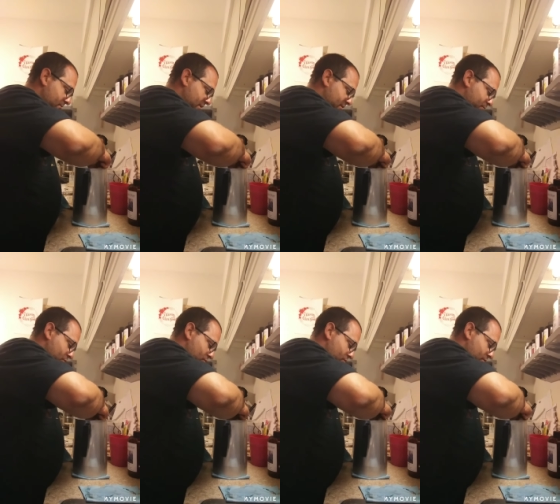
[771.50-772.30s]

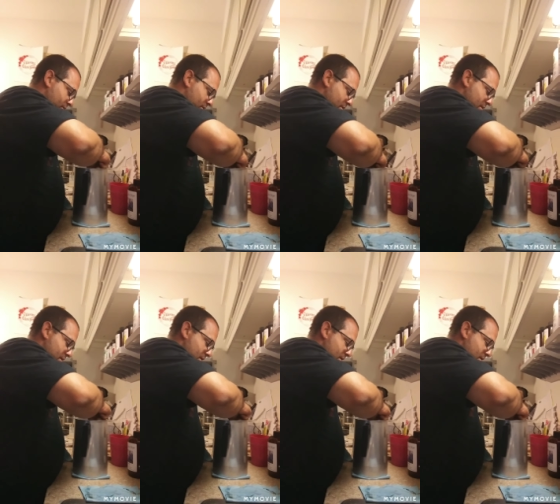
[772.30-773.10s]
spoon.
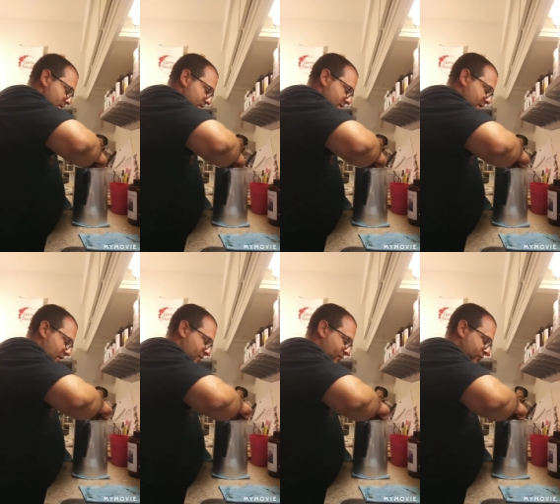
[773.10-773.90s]

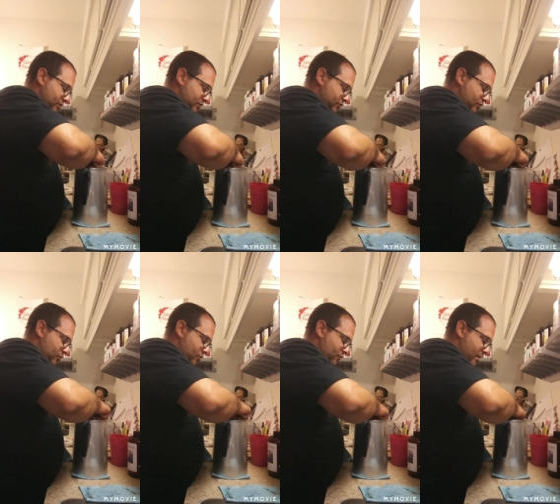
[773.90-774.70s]
Carefully stir
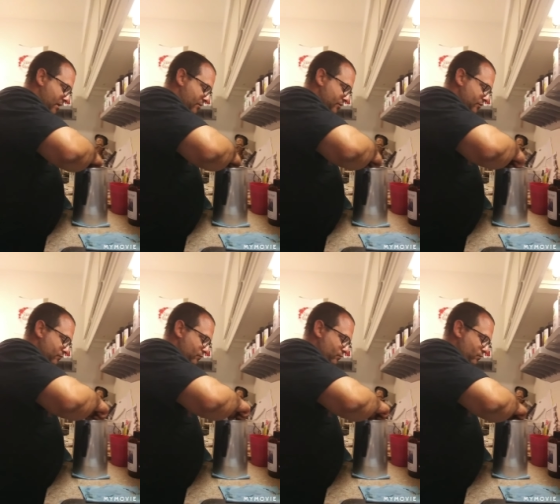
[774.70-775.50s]
it around. You
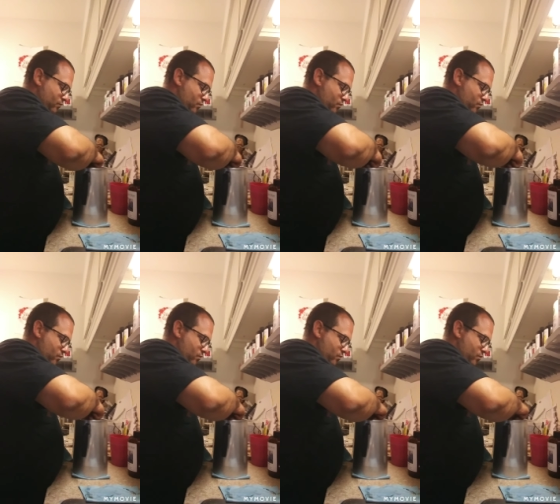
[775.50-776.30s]

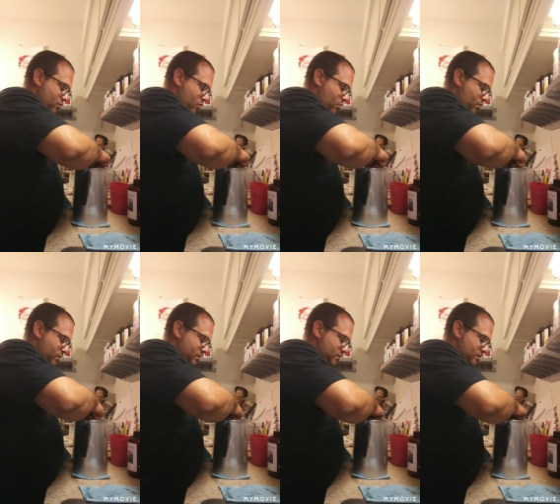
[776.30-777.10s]
don't
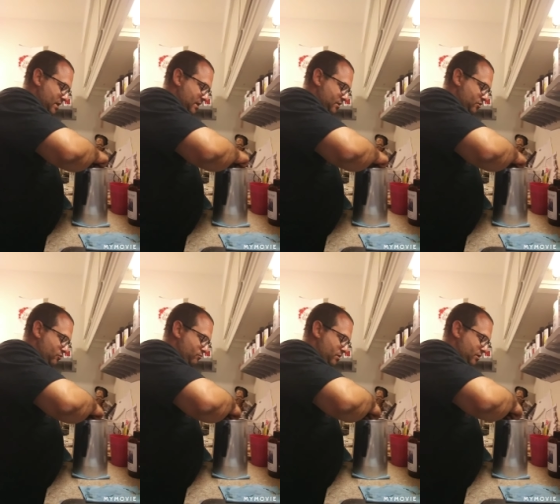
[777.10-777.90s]
want to shake too
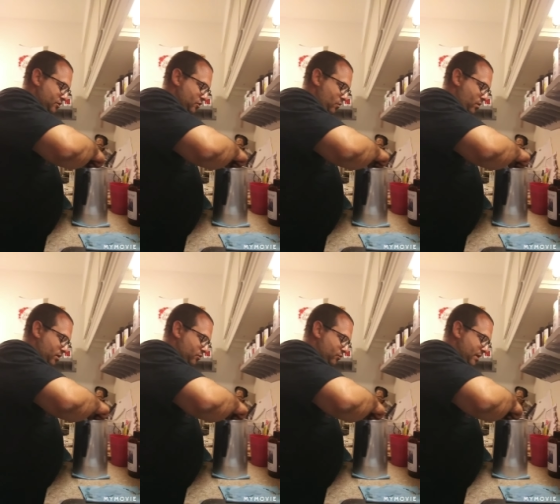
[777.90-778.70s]
much. You don't want to
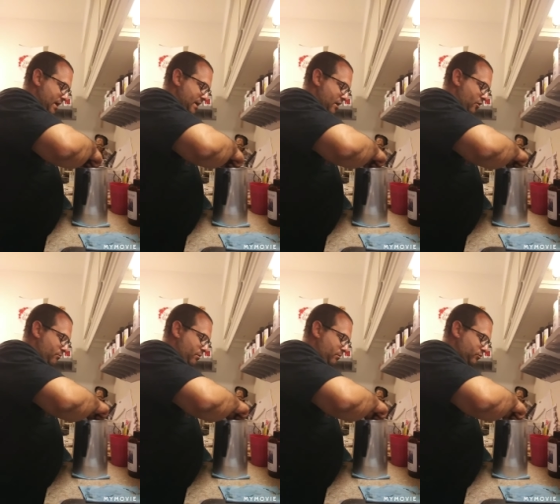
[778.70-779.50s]
create air
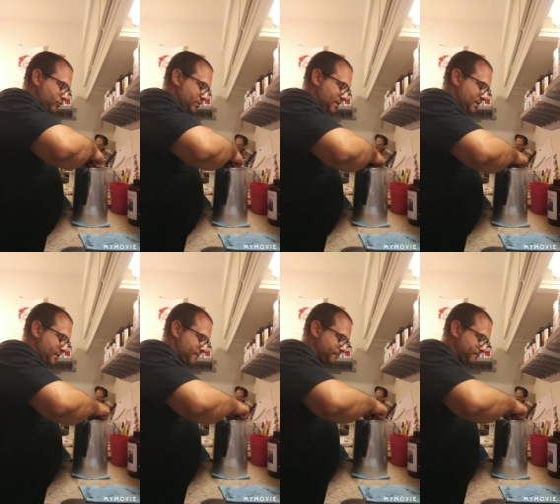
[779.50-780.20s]
bubbles in it.